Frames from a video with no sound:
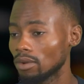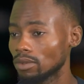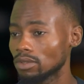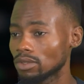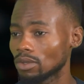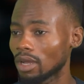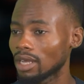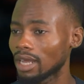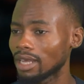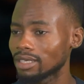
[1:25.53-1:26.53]
alone, so
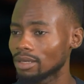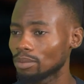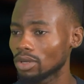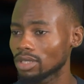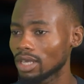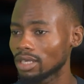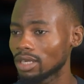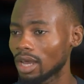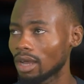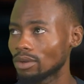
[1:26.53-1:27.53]
I
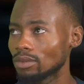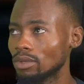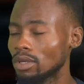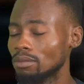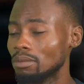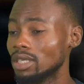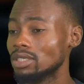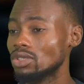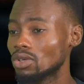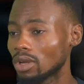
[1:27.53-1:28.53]
reported how
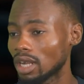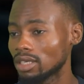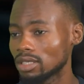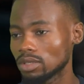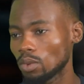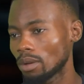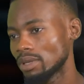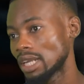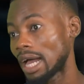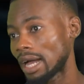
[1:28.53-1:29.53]
many journalists were
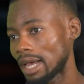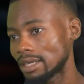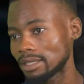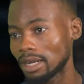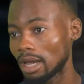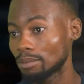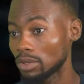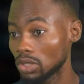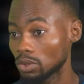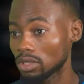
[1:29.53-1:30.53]
being harassed and
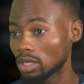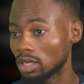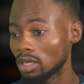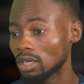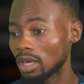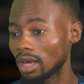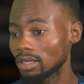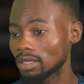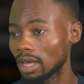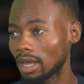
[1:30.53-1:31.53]
abused.
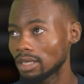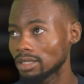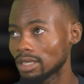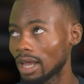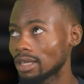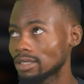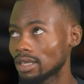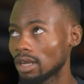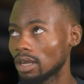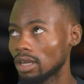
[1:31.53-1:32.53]
And it has
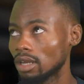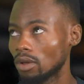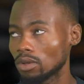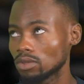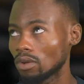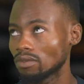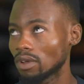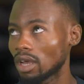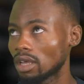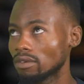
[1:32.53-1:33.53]
a lot of
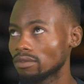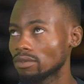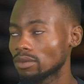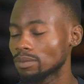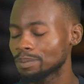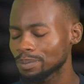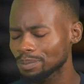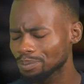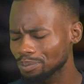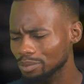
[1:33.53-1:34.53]
even
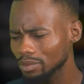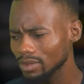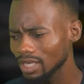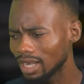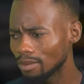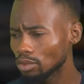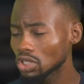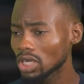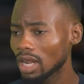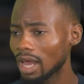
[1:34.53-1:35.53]

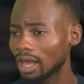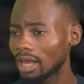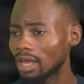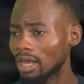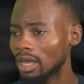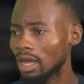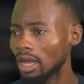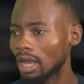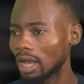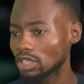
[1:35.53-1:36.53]
emotional
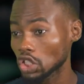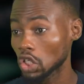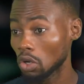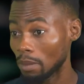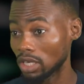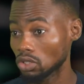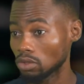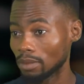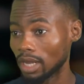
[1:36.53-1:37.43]
trauma to